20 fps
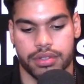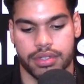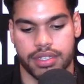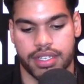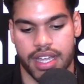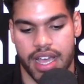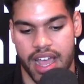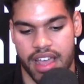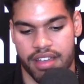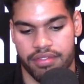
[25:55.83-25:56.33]

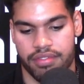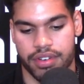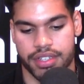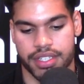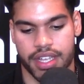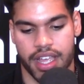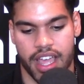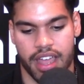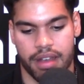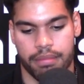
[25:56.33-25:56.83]

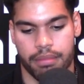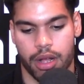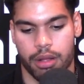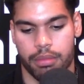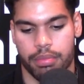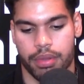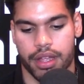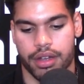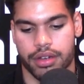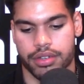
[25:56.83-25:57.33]
divers, handball
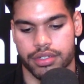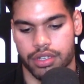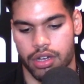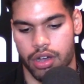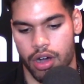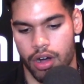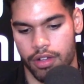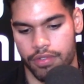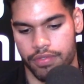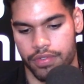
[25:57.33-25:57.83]
players,
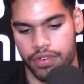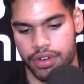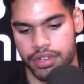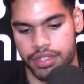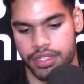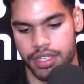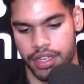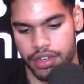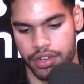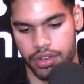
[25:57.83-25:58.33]

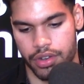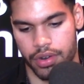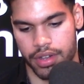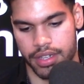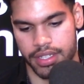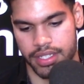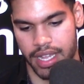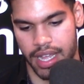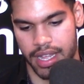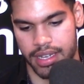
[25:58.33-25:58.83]
golfers,
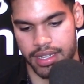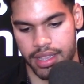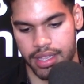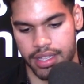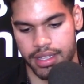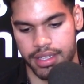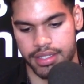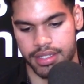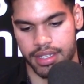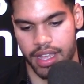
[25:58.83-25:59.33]
endurance
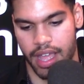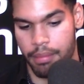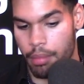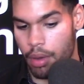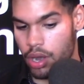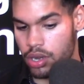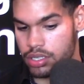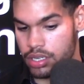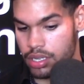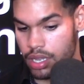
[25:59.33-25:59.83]
athletes, and
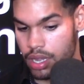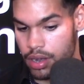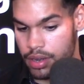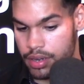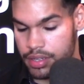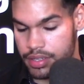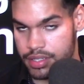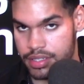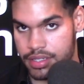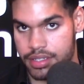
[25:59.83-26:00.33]
martial
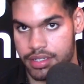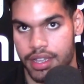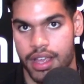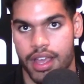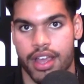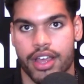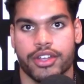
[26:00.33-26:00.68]
artists.